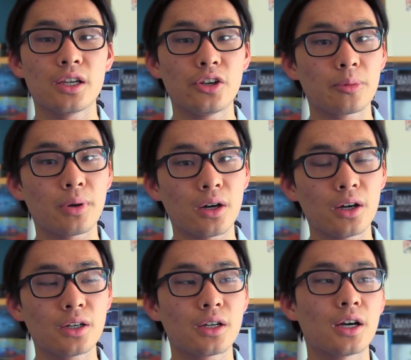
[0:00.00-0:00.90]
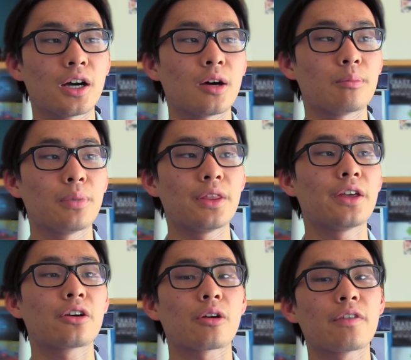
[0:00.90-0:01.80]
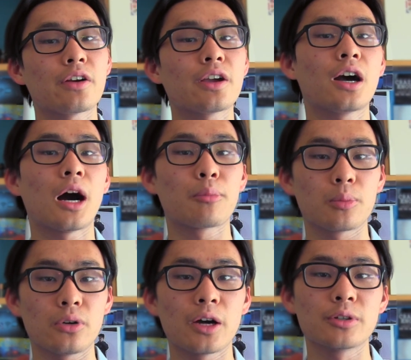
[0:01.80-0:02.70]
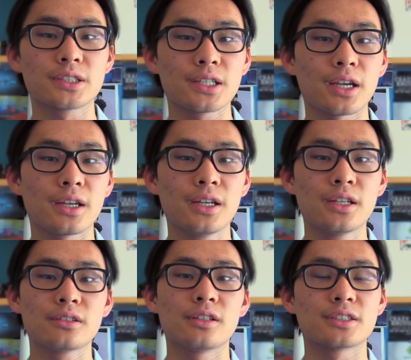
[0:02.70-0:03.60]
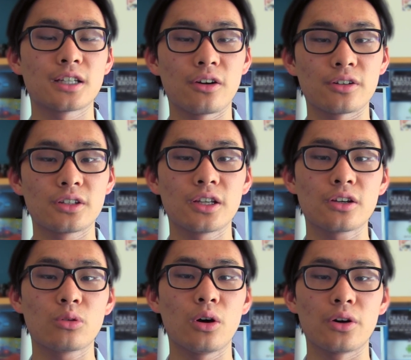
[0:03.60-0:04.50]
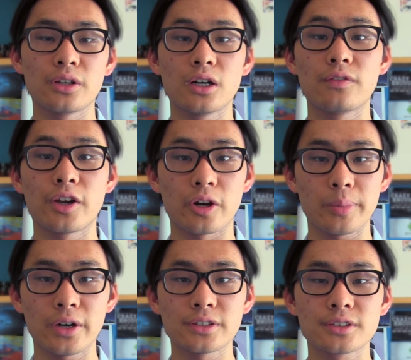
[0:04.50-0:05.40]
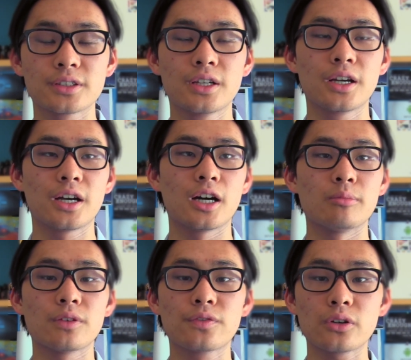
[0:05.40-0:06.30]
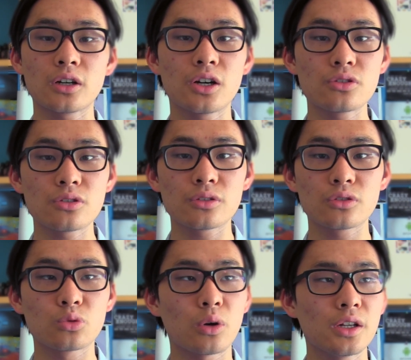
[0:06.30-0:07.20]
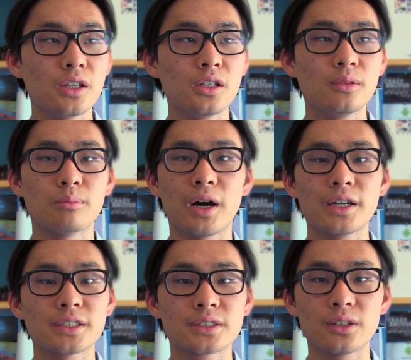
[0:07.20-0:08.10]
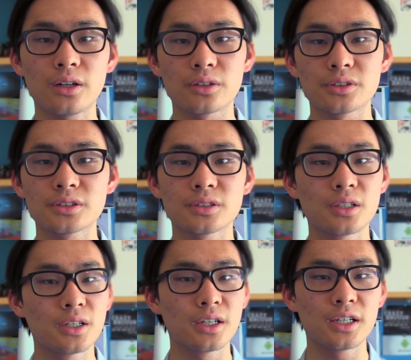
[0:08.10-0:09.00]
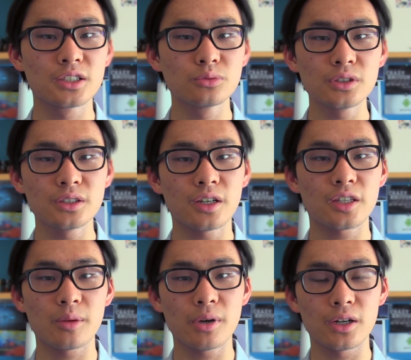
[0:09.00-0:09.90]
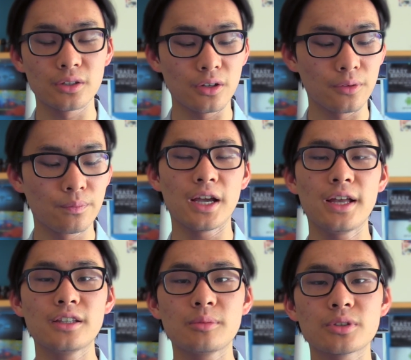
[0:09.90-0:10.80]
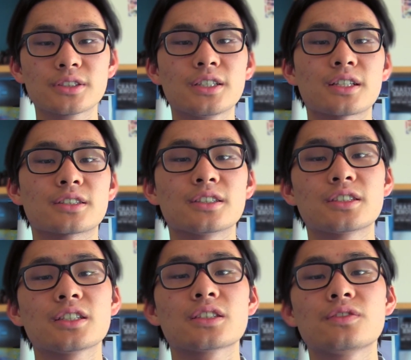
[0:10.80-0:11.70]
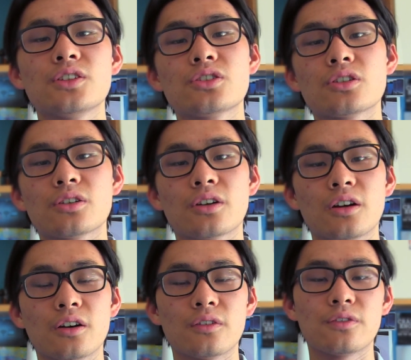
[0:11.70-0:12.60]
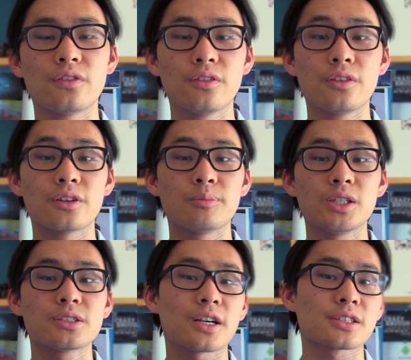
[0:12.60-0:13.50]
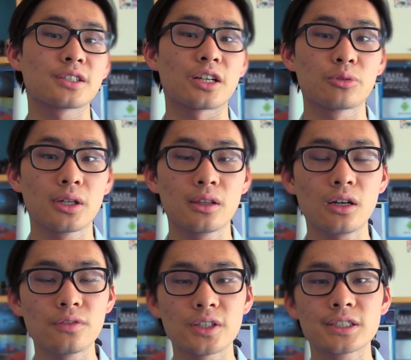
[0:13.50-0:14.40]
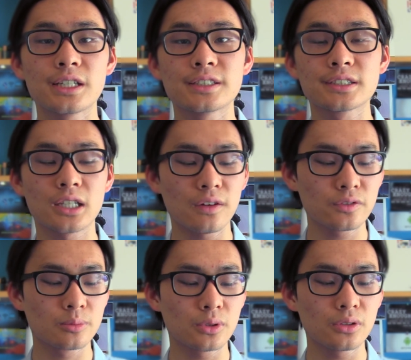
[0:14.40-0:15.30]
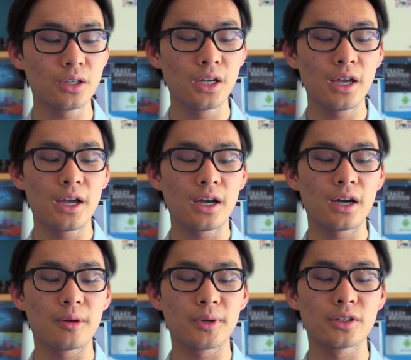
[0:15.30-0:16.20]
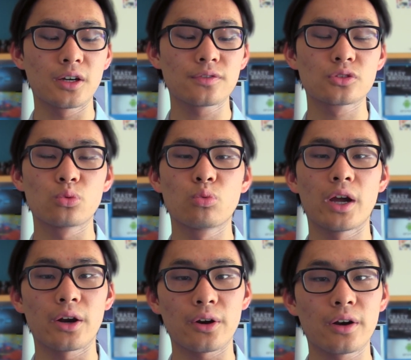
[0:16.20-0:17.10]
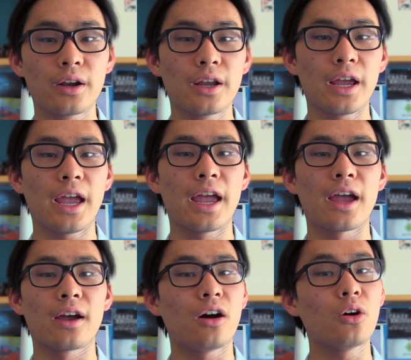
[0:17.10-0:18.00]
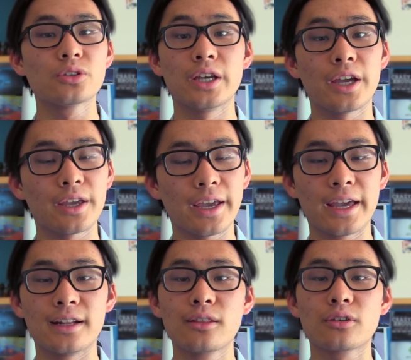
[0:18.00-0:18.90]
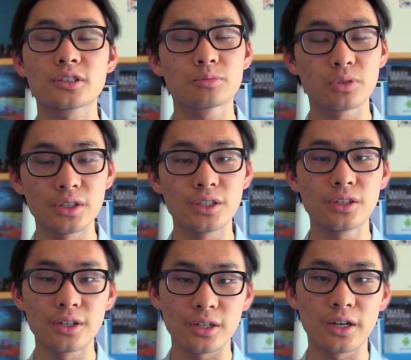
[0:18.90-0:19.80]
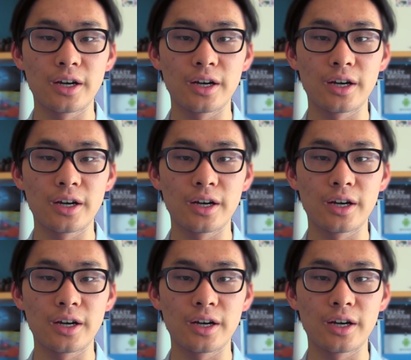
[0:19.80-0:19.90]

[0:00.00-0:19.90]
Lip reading: earpod. But they are very comparable, I would say, to the sound quality of AirPods. But for $120 it's really not that bad at all. And number 6, the sixth feature of the Beats X that I really love is that it's comfortable enough to wear all day, and it looks pretty good.